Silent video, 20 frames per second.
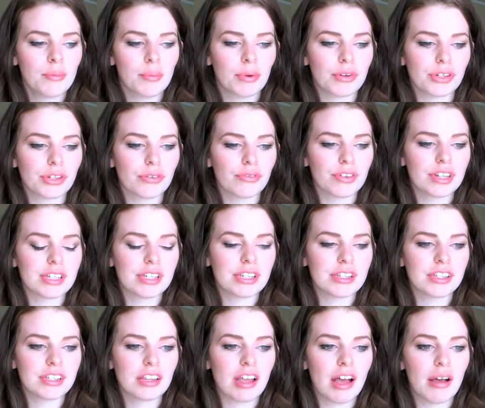personal
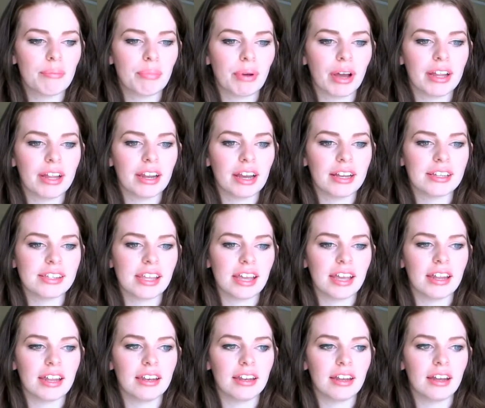reasons. But I
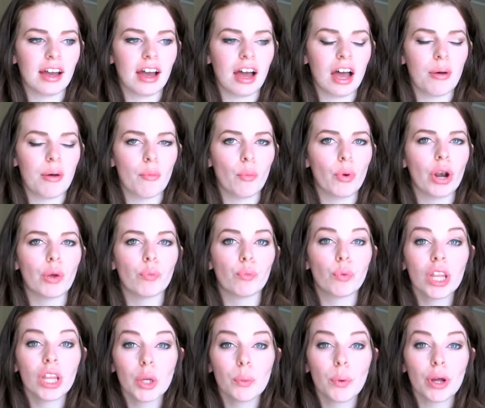said, what I
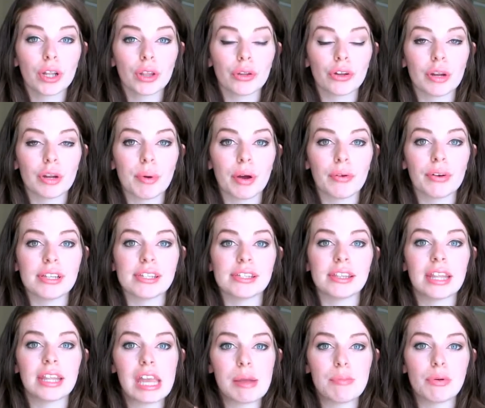really want to learn about
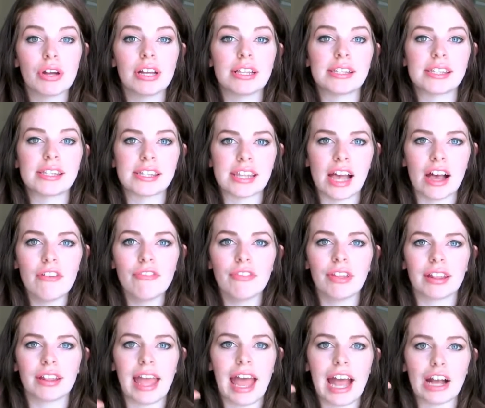is labor itself,
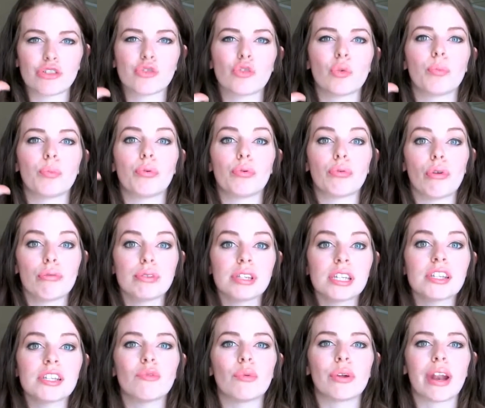like the actual
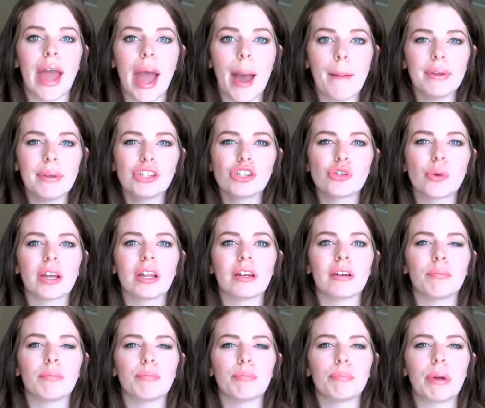process of what happens, so I
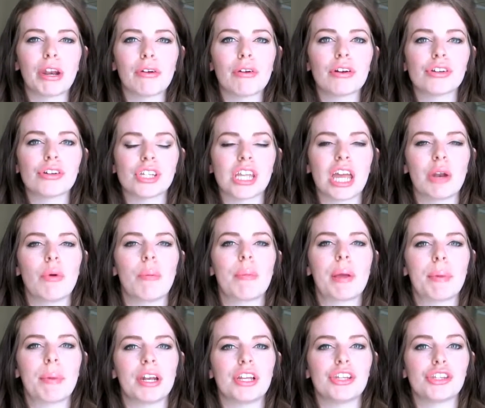can better understand what
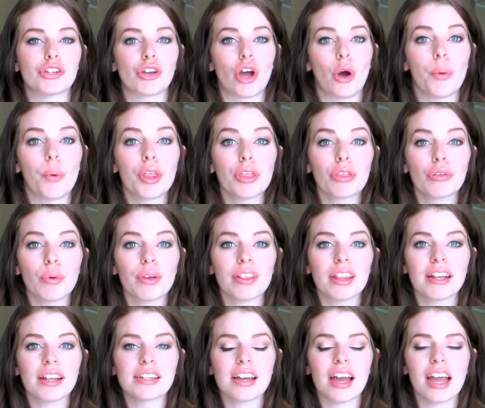my body's going through at
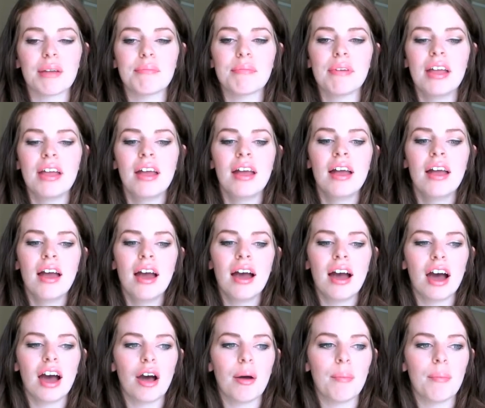that time.
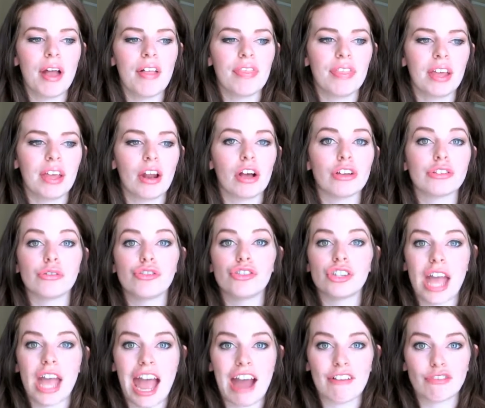And then also
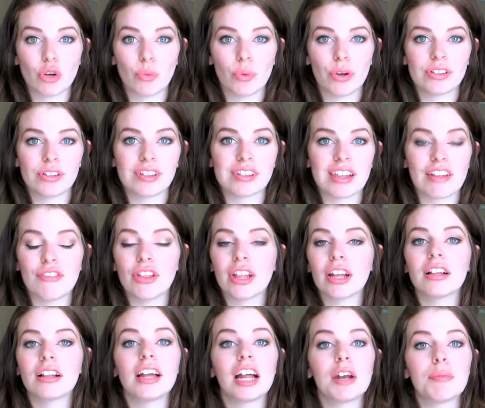just afterwards, because I feel
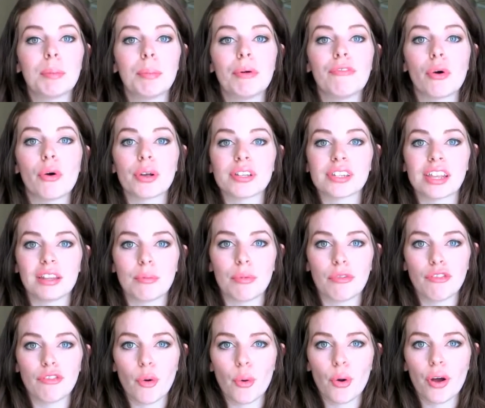like a lot of people focus on the
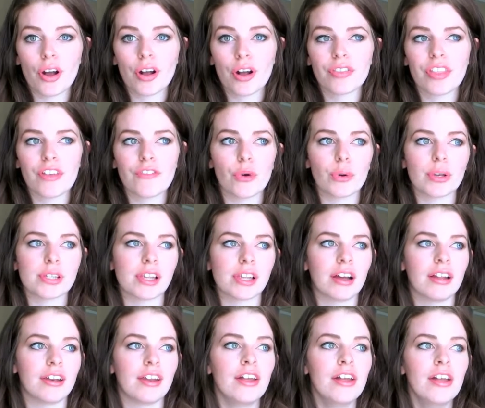before, they focus
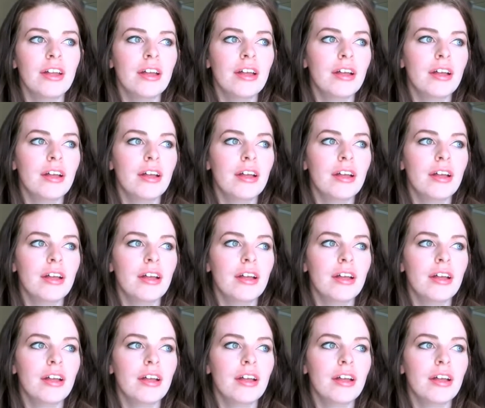on,